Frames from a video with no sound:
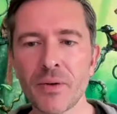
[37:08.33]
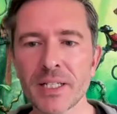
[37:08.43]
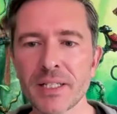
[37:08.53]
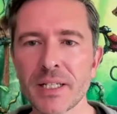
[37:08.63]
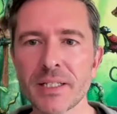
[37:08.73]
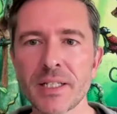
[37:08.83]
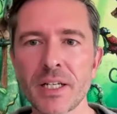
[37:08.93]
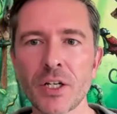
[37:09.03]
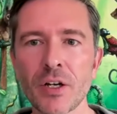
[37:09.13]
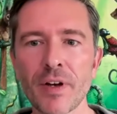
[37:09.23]
the US, it's
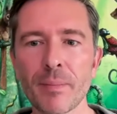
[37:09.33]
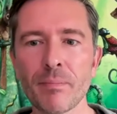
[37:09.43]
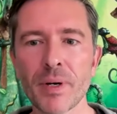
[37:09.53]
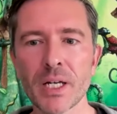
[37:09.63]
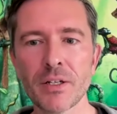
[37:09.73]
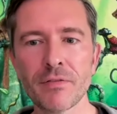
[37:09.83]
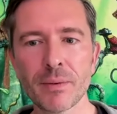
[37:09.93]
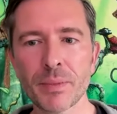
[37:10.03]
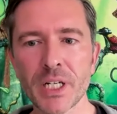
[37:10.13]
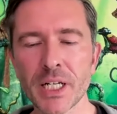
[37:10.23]
in November
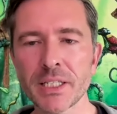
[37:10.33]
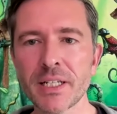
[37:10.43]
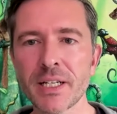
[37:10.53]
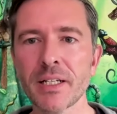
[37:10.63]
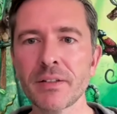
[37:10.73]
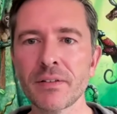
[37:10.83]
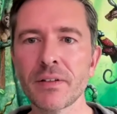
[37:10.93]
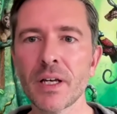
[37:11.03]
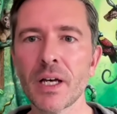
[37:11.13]
19th,